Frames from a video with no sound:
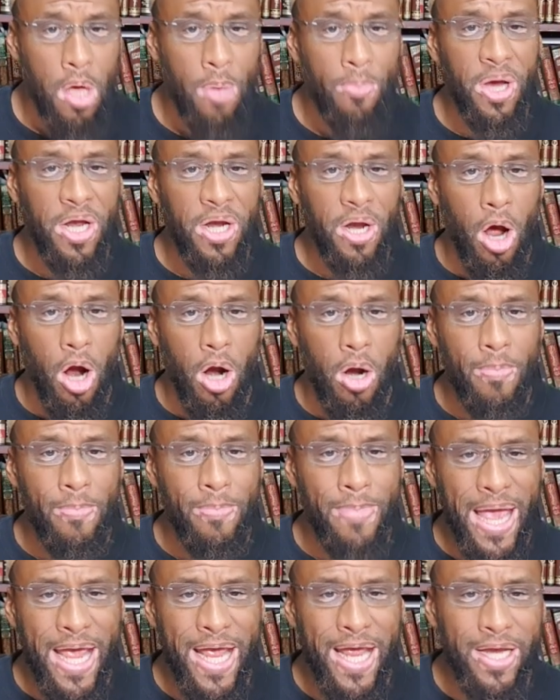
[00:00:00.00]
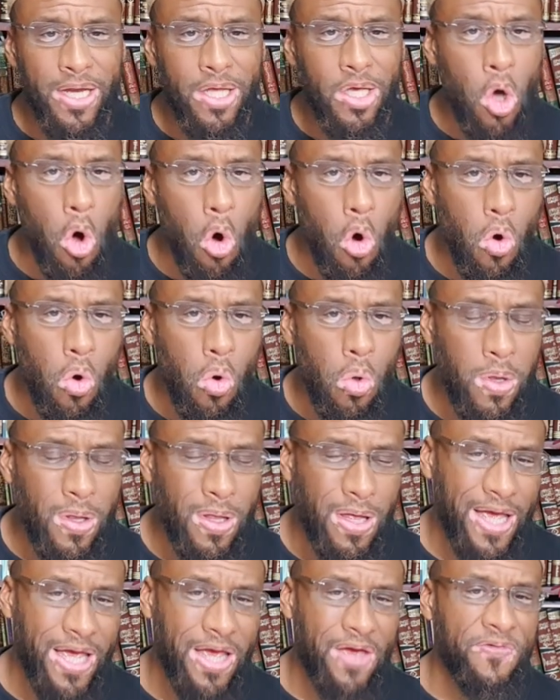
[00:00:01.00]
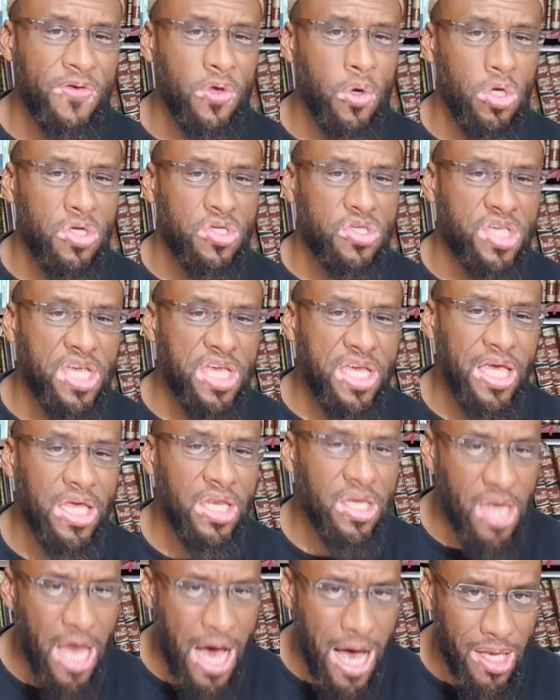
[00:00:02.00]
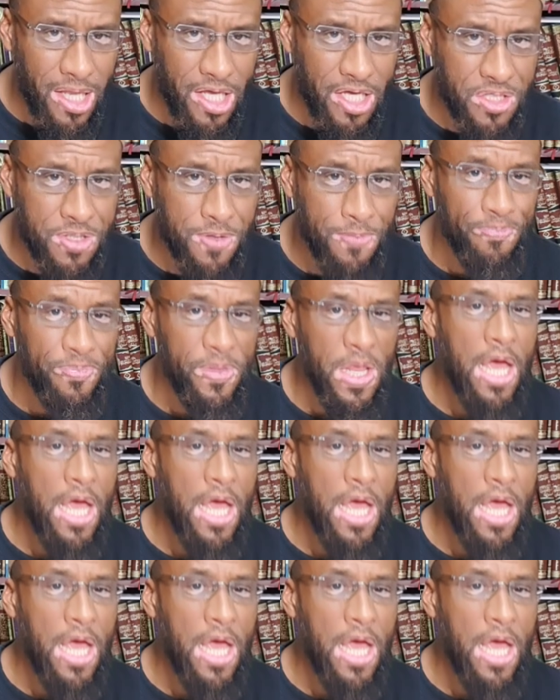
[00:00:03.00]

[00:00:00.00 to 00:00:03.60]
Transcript: but our main goal, if you are seeking knowledge,